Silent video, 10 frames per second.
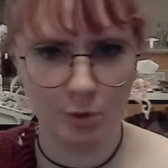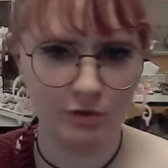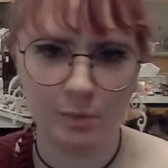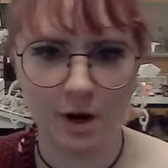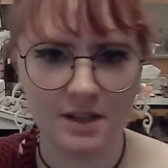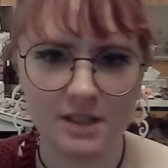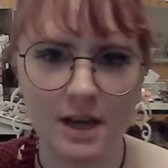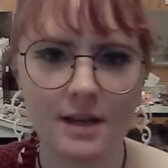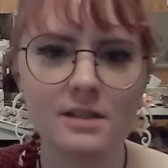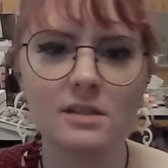
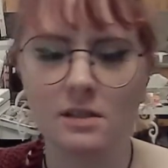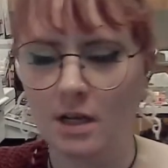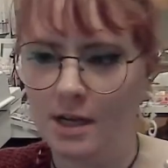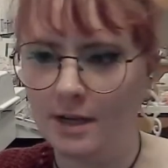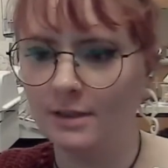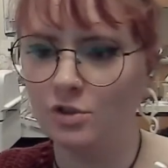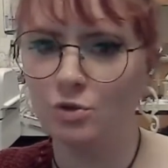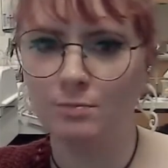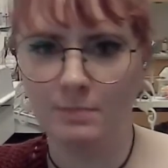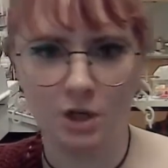process and
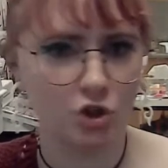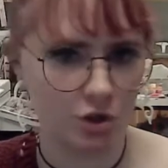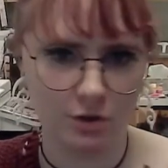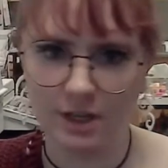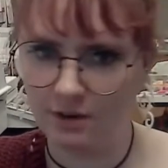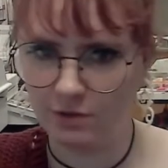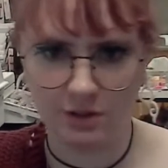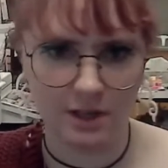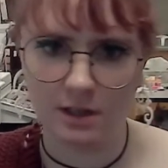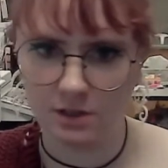make sure that
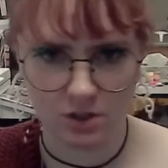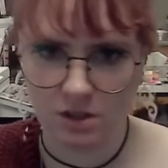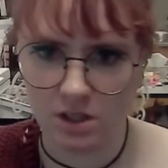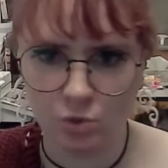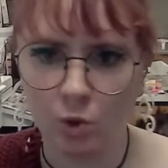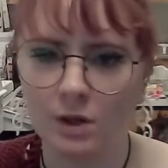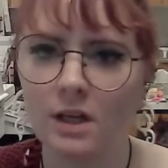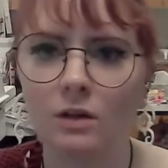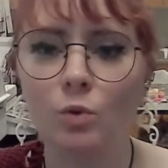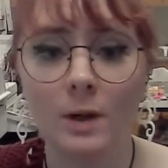everything is
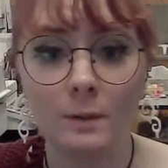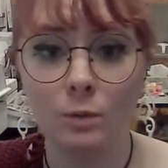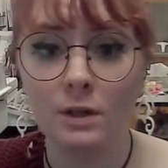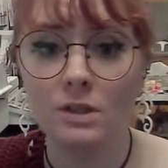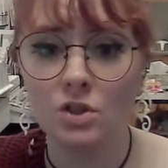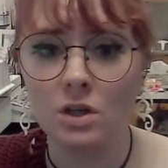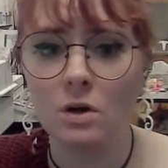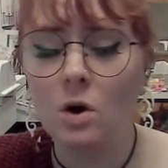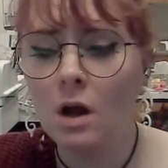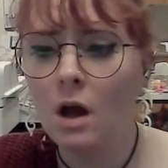working the way we want it
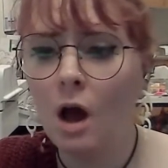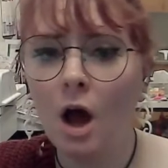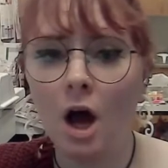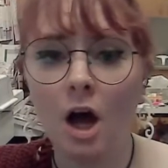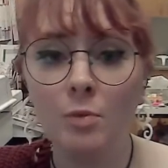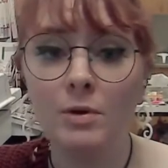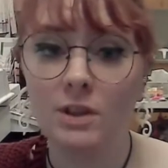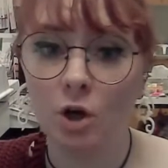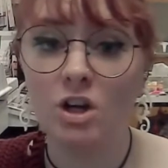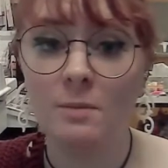to. But
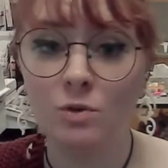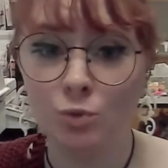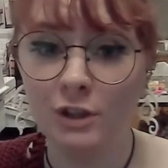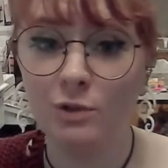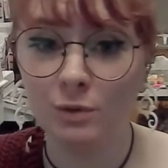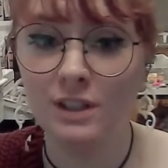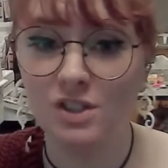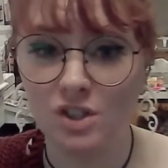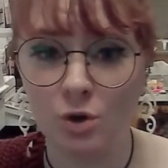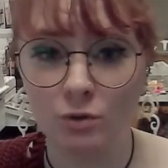they're coming really, really
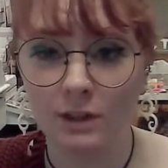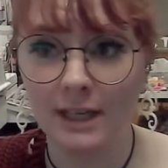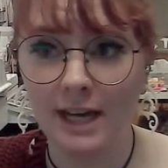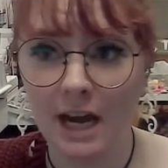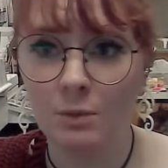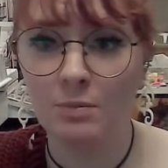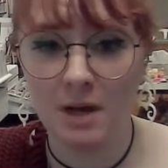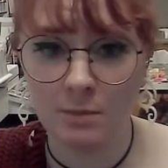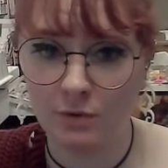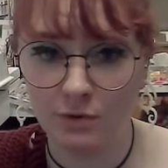soon. Like, I would
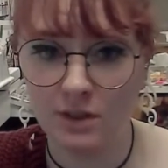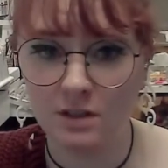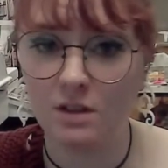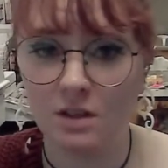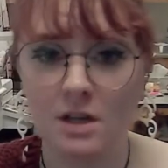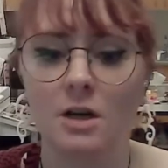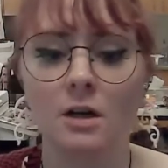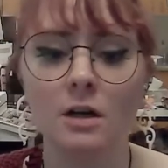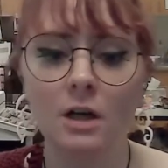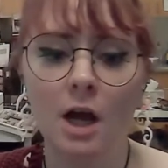bet before the end of the year.
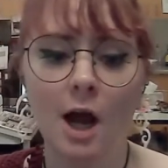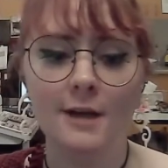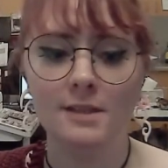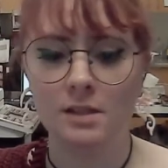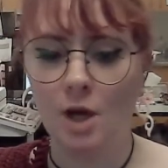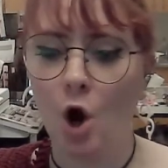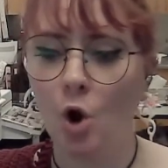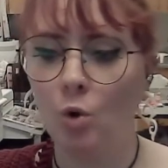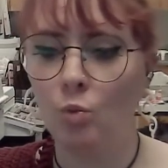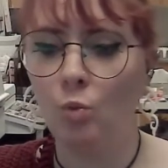So
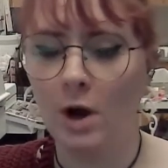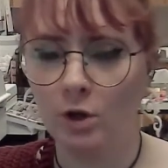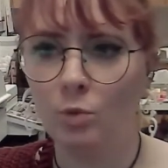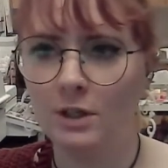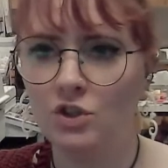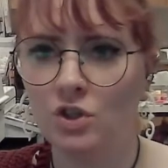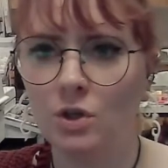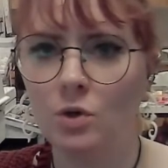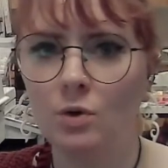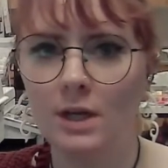what you'll want to
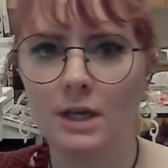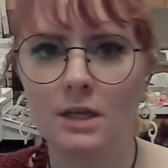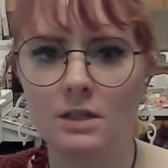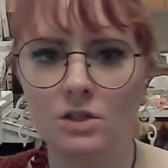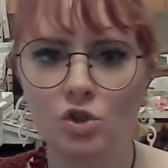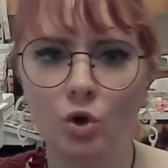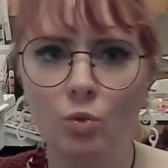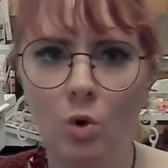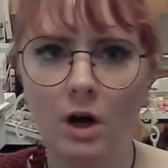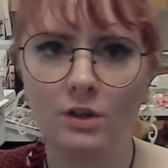do is you'll
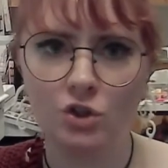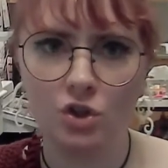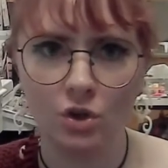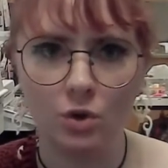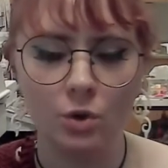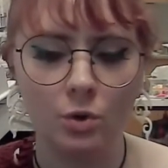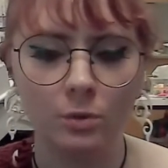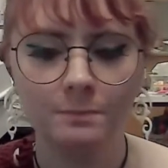want to